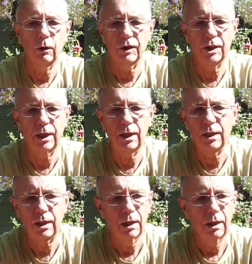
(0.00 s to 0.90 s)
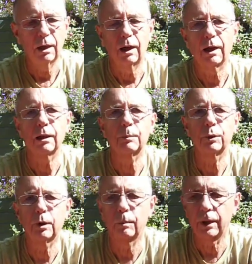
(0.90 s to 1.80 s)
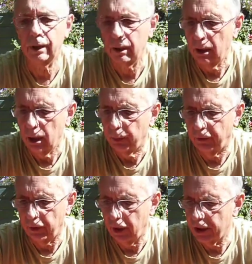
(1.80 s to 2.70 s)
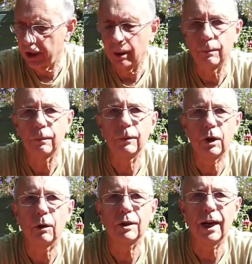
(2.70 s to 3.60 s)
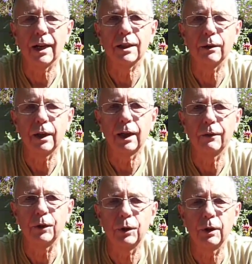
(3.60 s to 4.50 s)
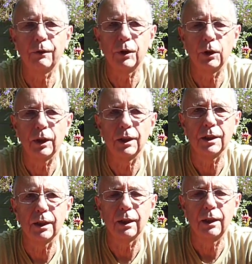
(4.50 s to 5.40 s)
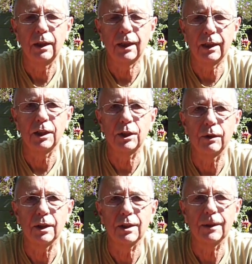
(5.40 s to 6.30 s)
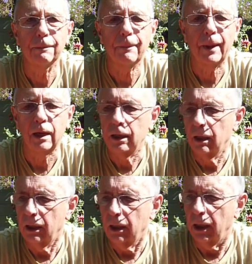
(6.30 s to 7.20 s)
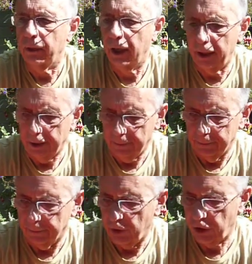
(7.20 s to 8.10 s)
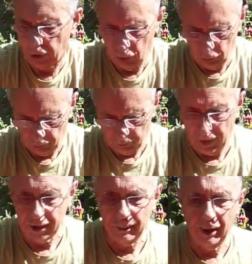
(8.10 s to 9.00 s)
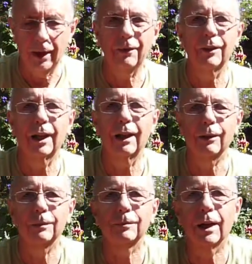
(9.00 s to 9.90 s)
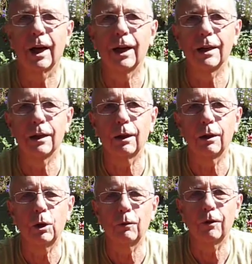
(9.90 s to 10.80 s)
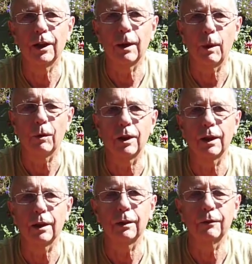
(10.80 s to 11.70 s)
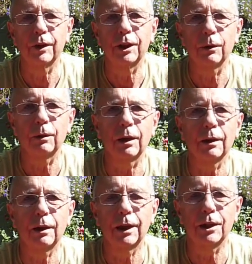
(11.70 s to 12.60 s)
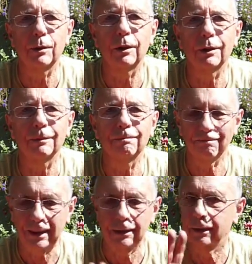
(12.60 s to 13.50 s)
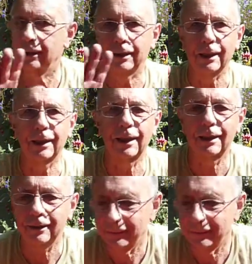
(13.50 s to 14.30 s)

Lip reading: overseas I can probably provide some contact, okay, for you if you're looking to get into this. Okay, so that's about it for now, and I'll hopefully come up with another video later on. Take care.